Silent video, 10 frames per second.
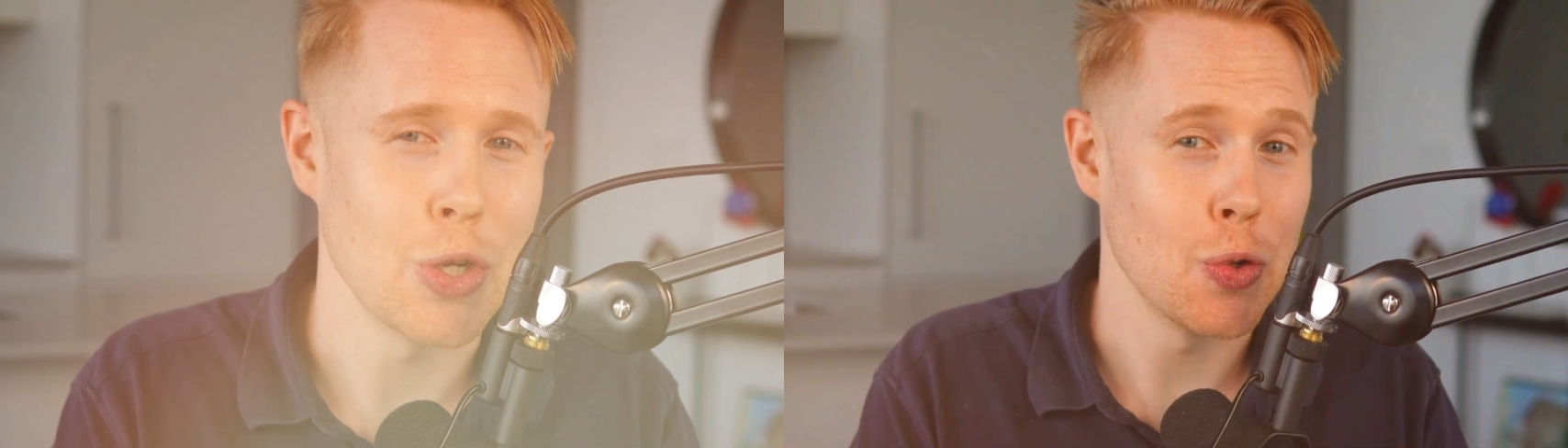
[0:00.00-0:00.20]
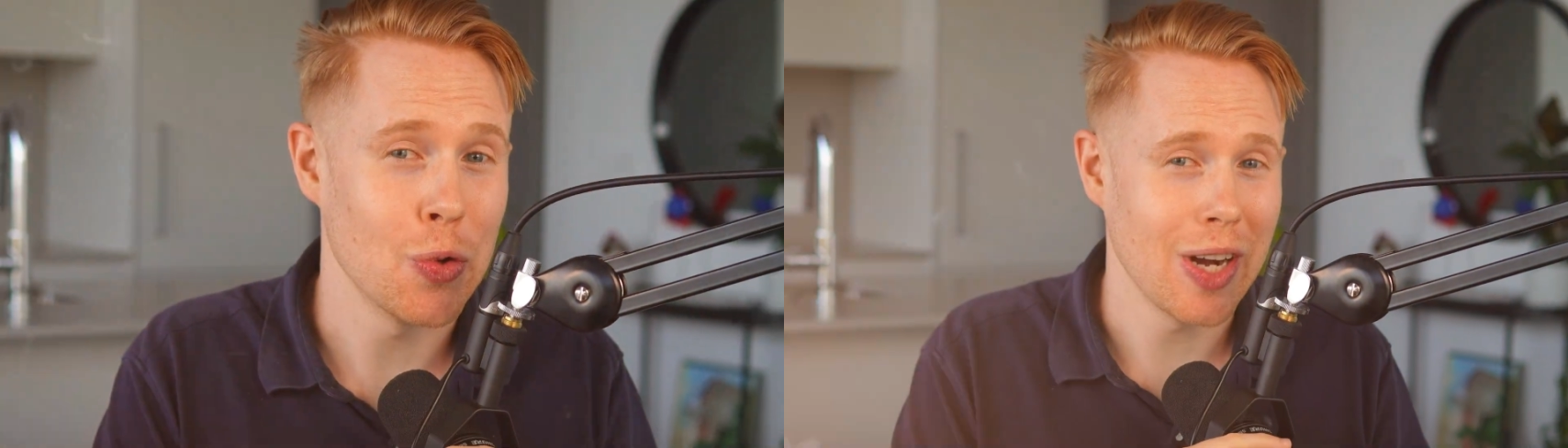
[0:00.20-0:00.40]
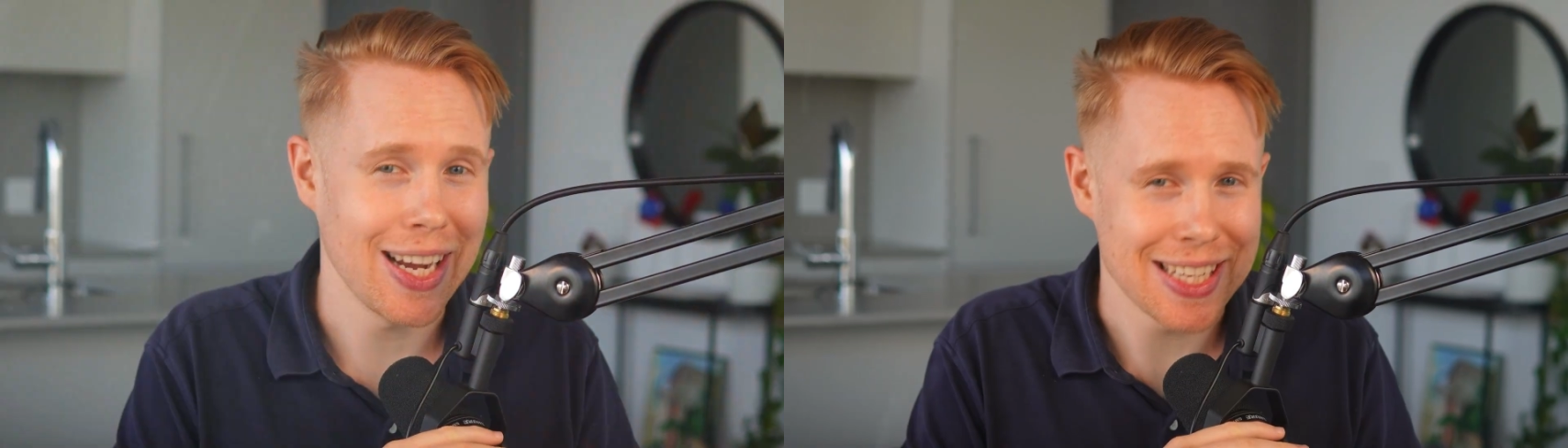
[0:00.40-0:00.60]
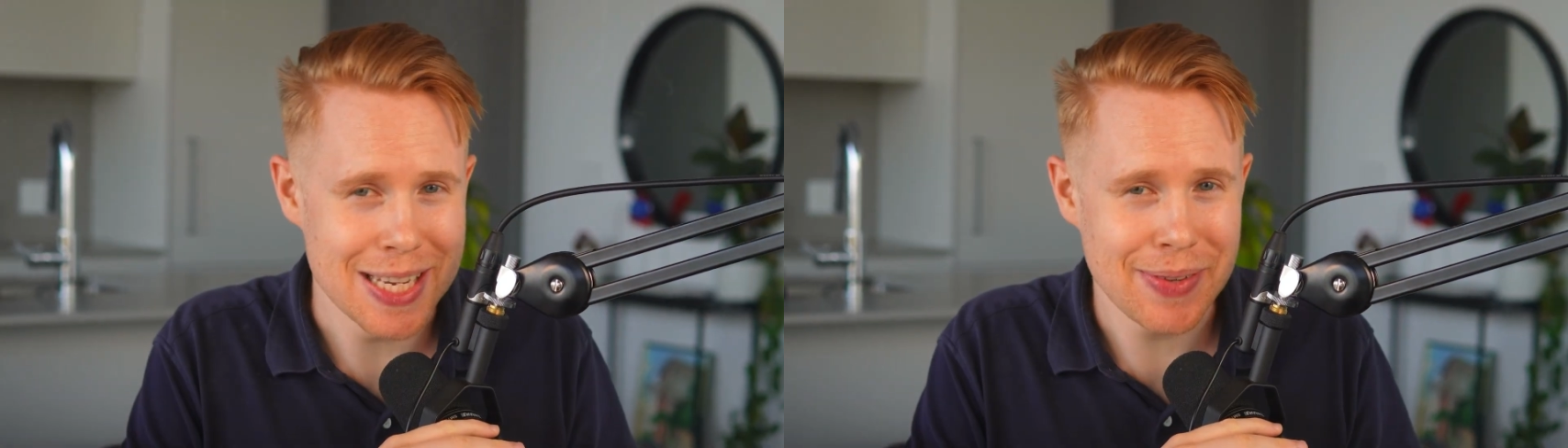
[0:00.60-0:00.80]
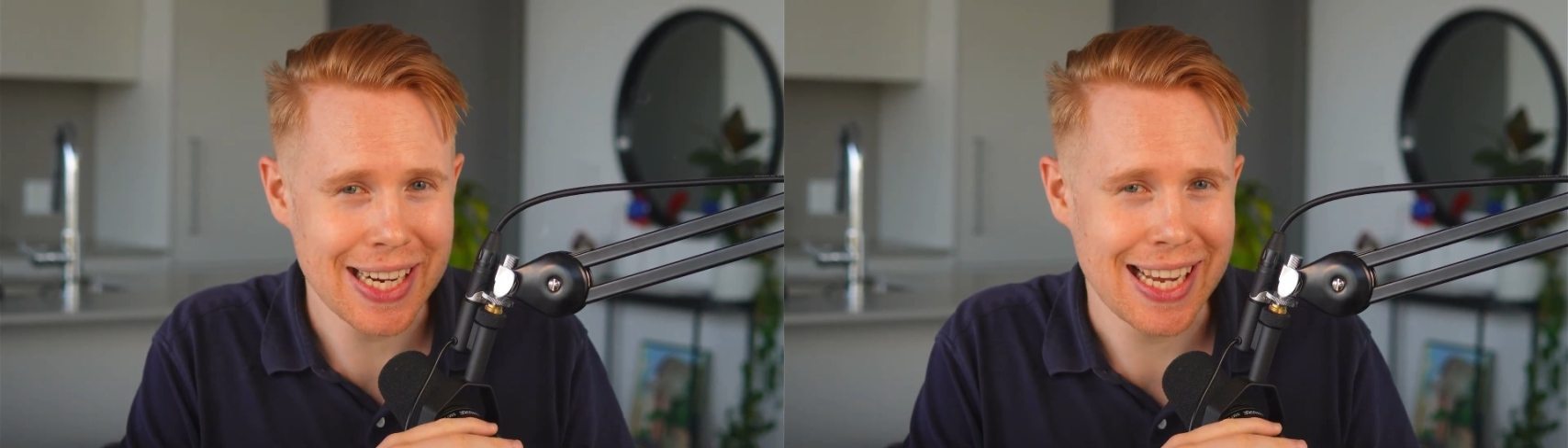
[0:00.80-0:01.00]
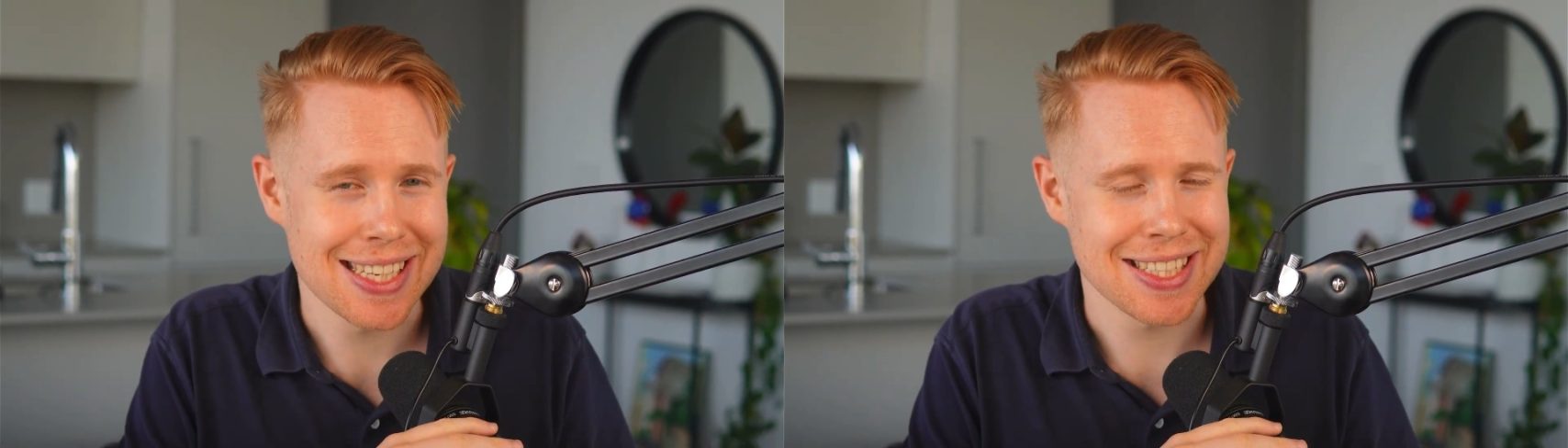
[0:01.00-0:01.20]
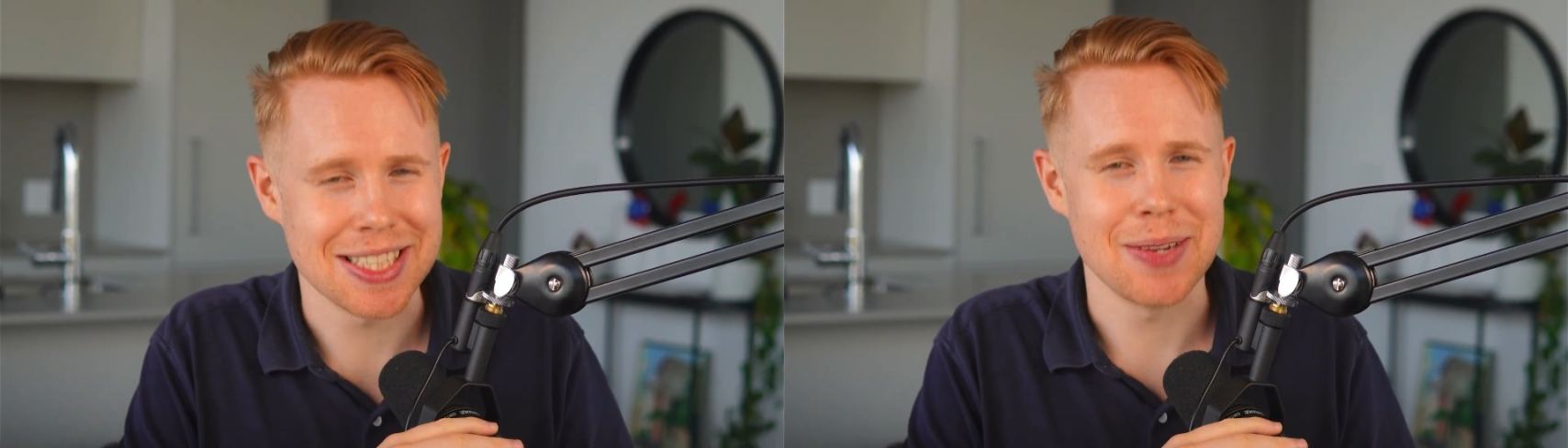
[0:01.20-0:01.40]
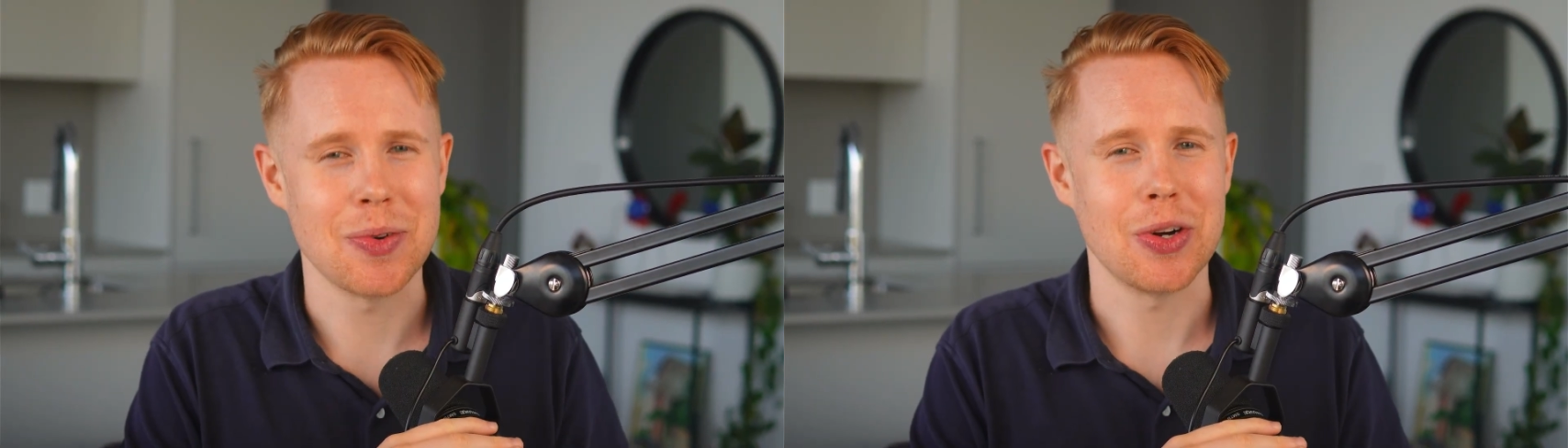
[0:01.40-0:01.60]
So I keep getting asked
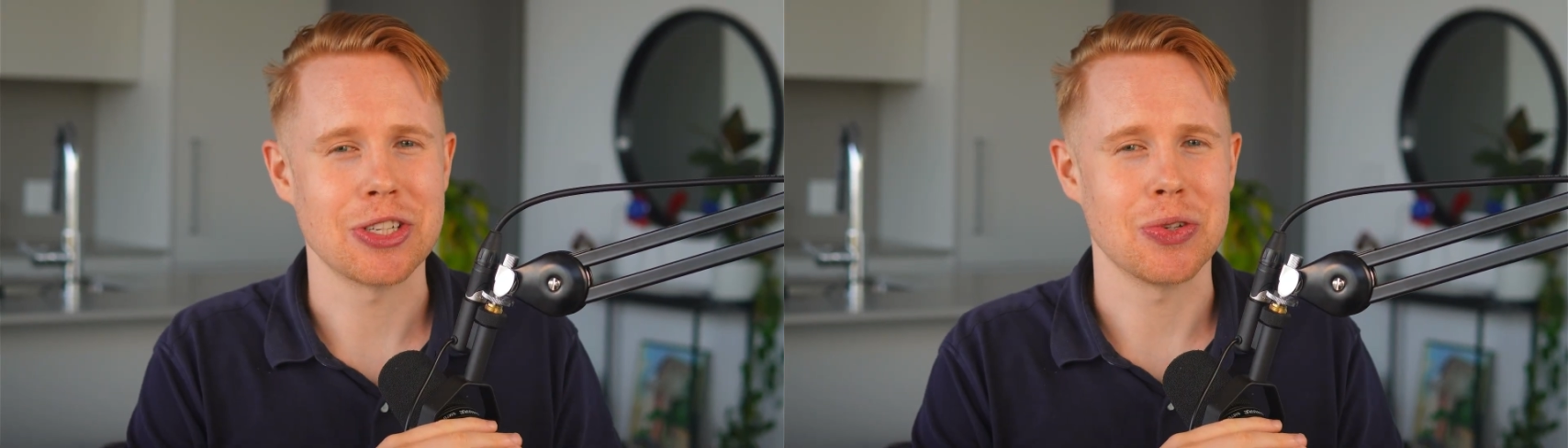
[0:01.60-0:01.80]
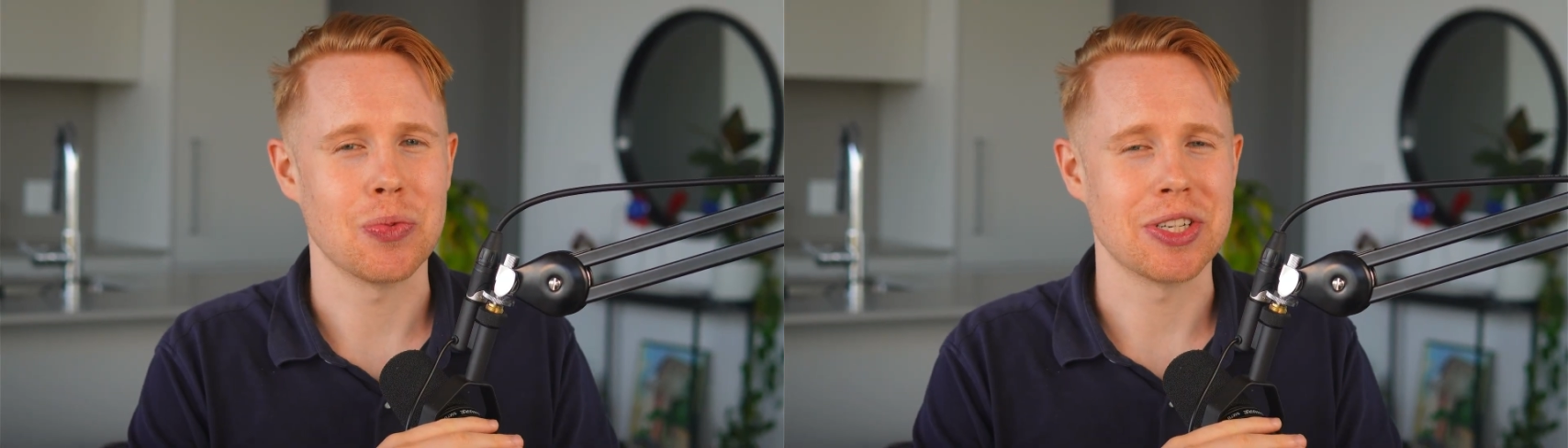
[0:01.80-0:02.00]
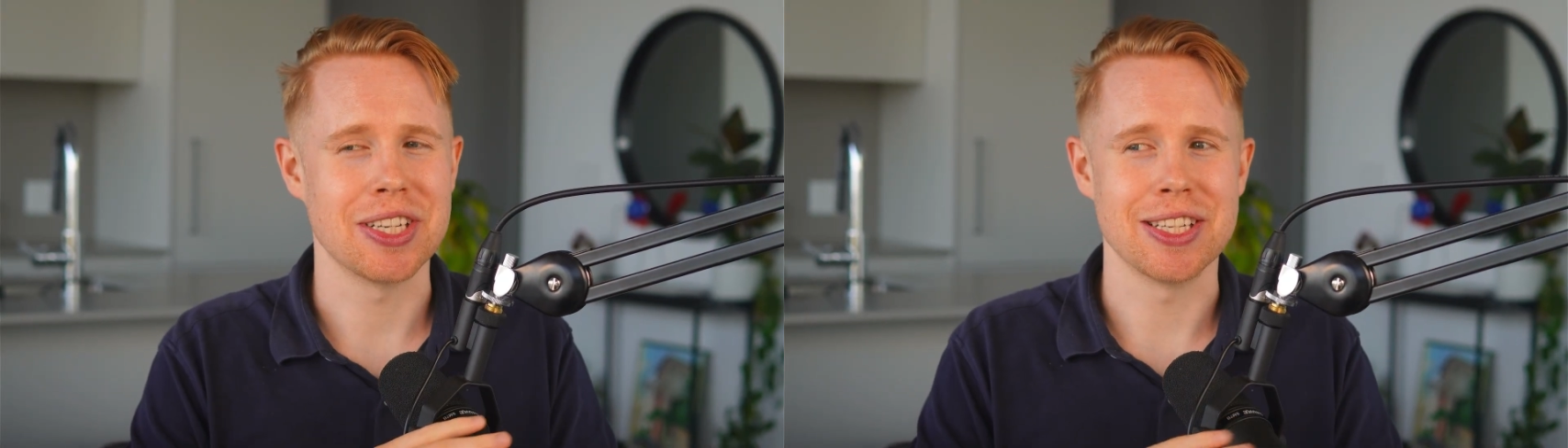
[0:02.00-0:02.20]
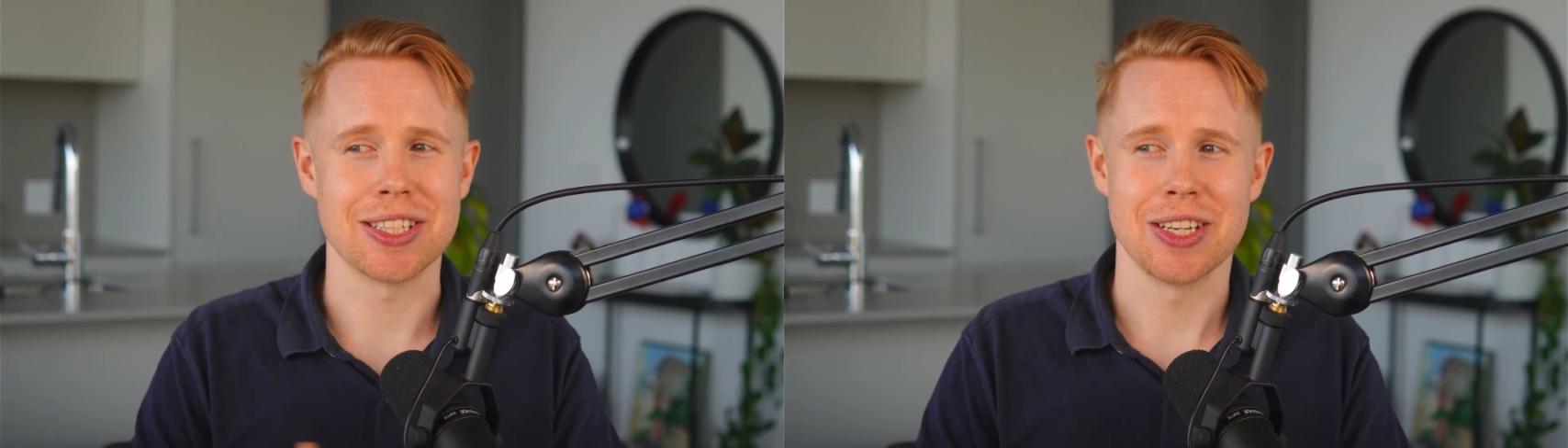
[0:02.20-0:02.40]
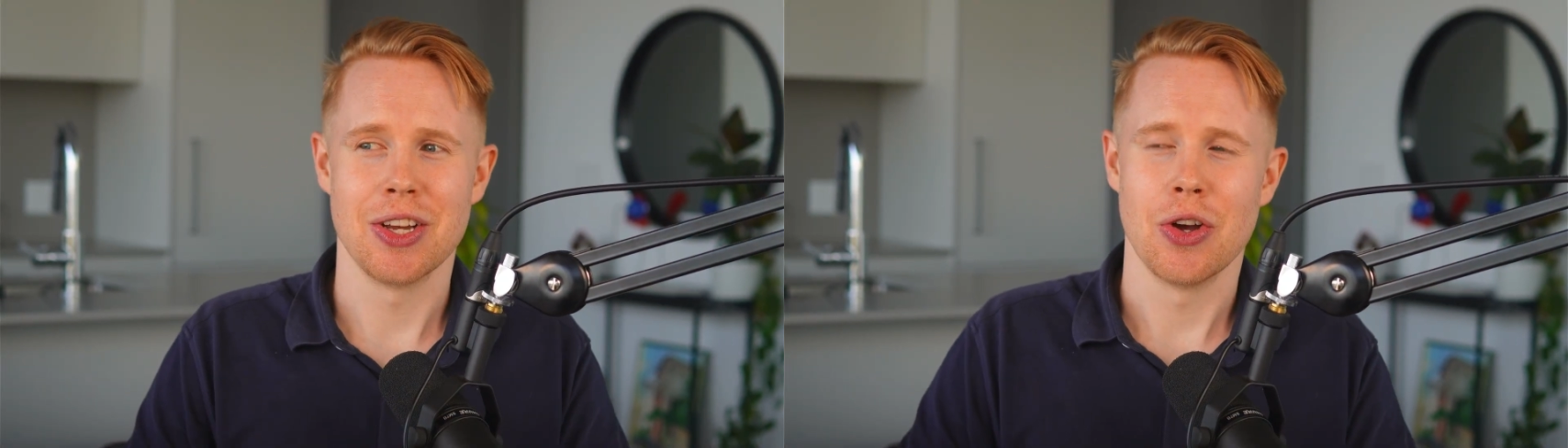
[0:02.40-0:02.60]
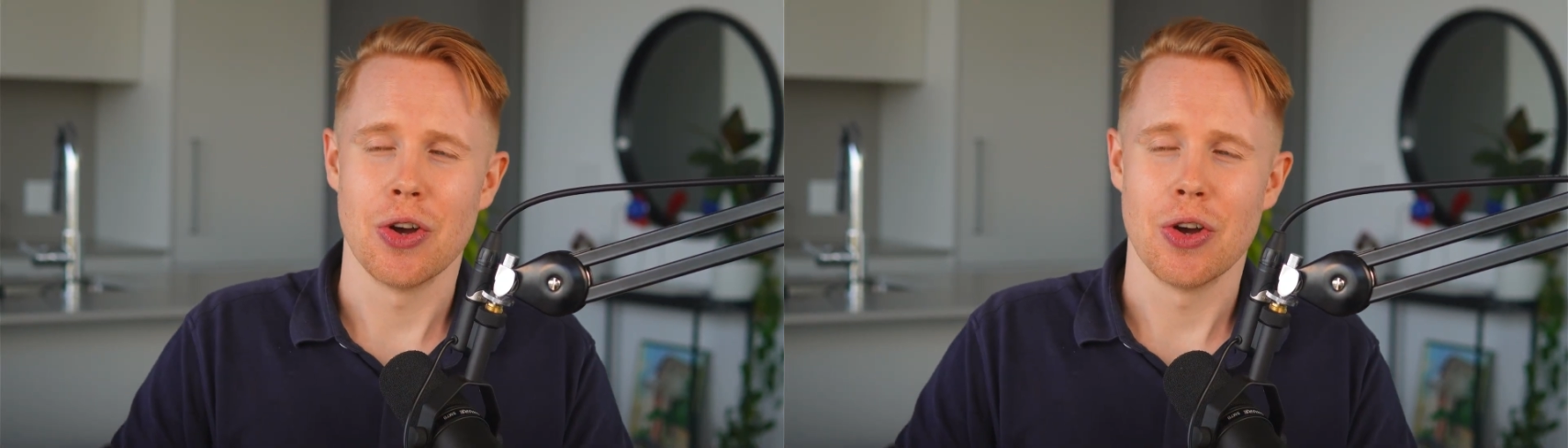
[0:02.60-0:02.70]
the same question, which is,